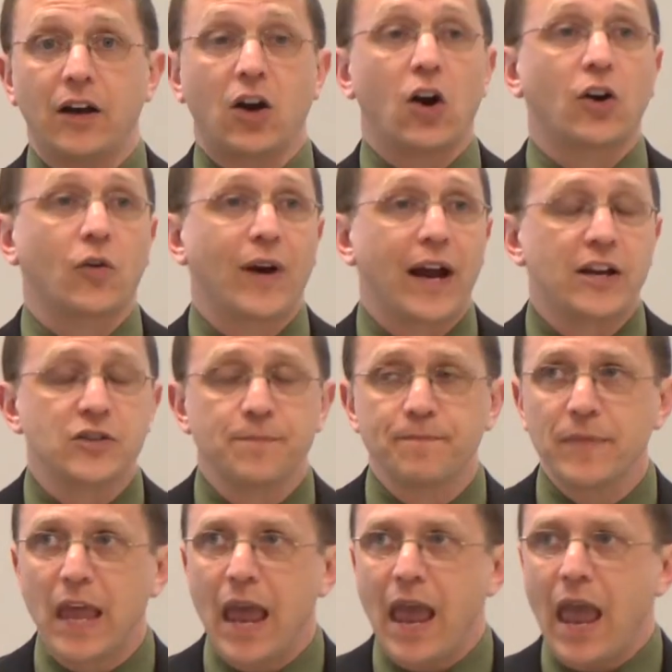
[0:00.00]
car crash,
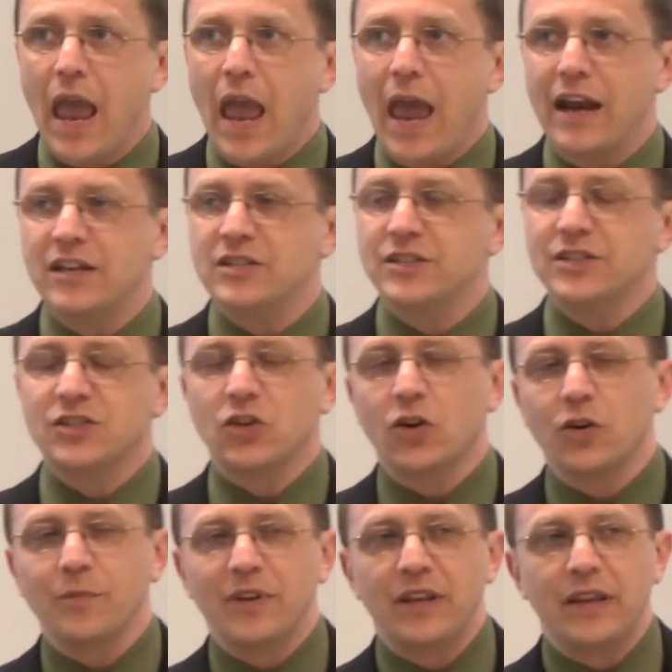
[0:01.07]
and it is
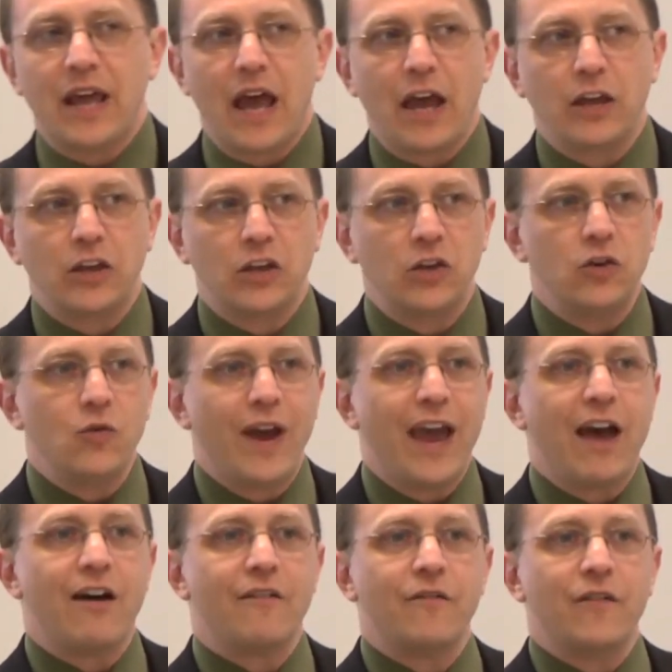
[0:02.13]
determined that you
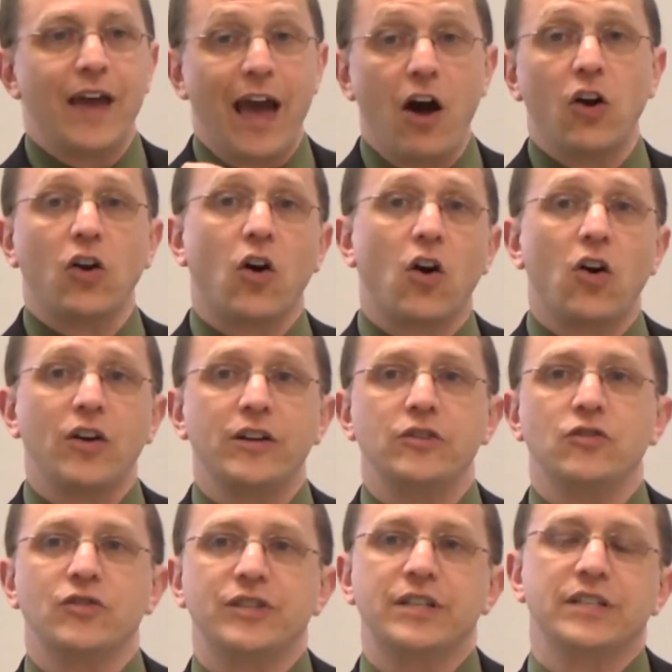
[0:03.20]
have alcohol in
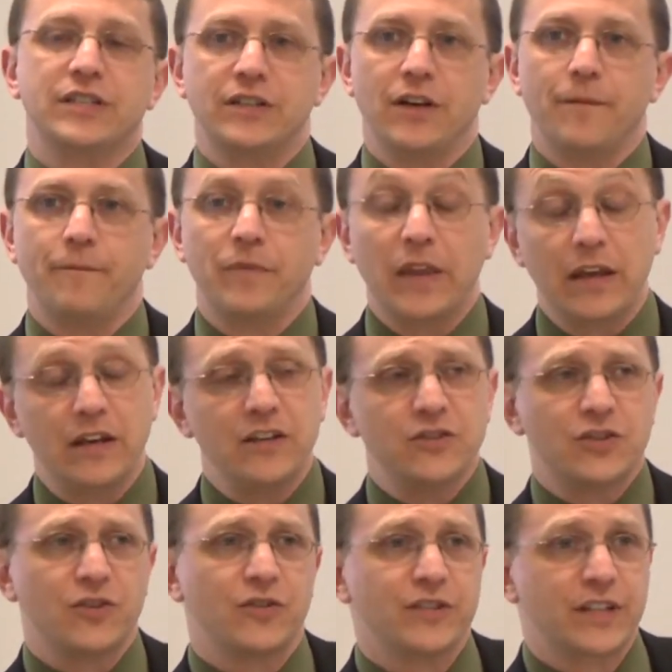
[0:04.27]
your system, an
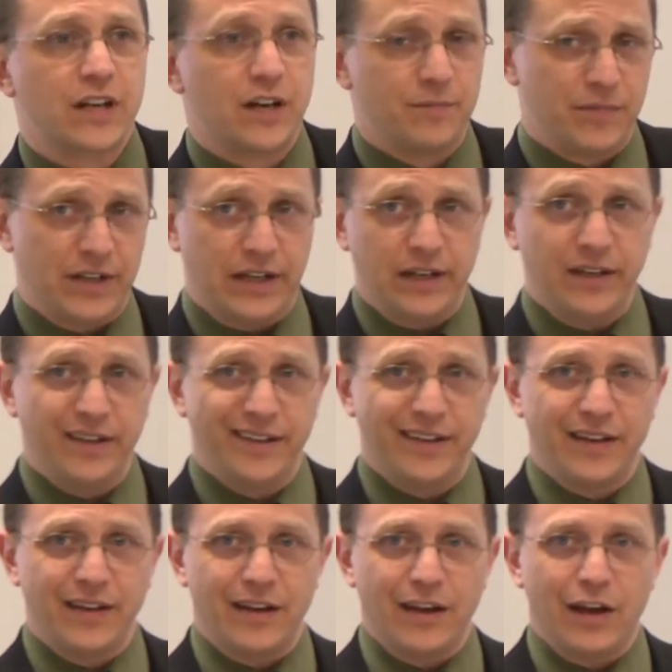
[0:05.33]
insurance company
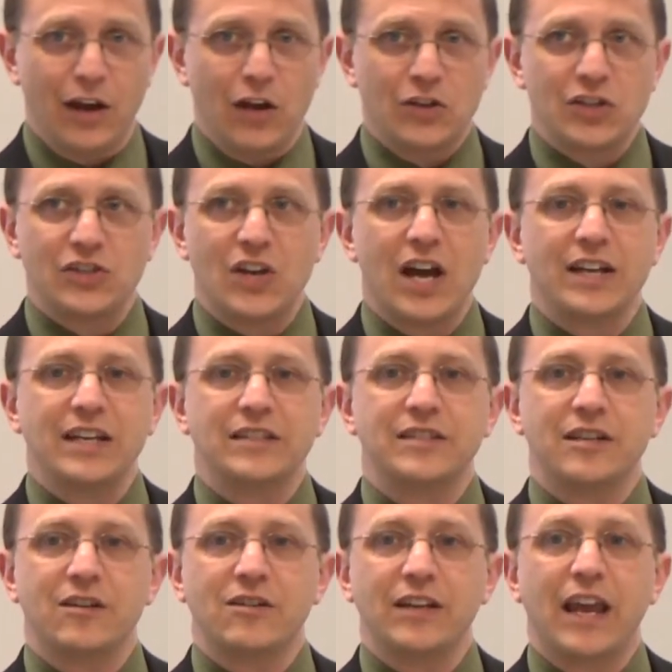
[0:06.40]
does not
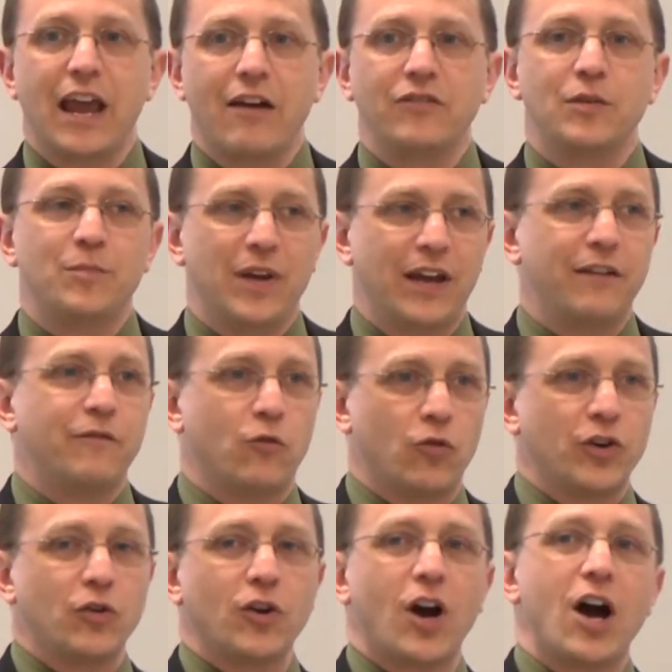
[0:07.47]
necessarily have to pay for
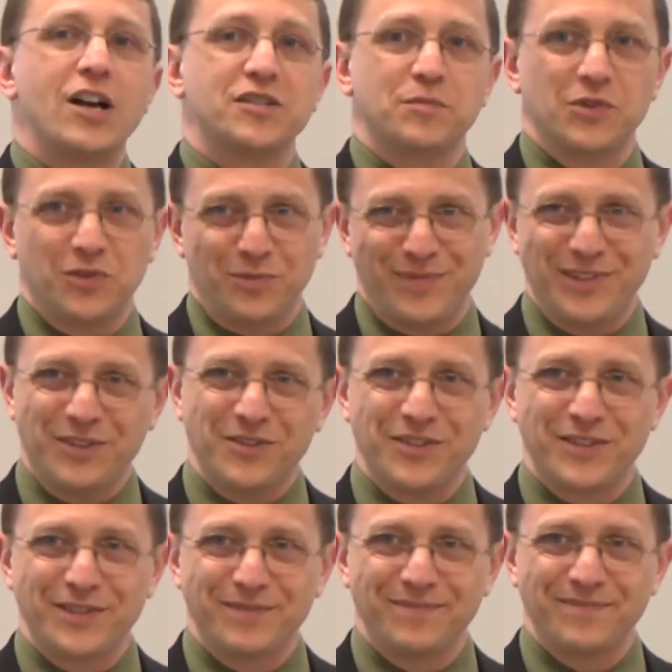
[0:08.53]
your hospital bills.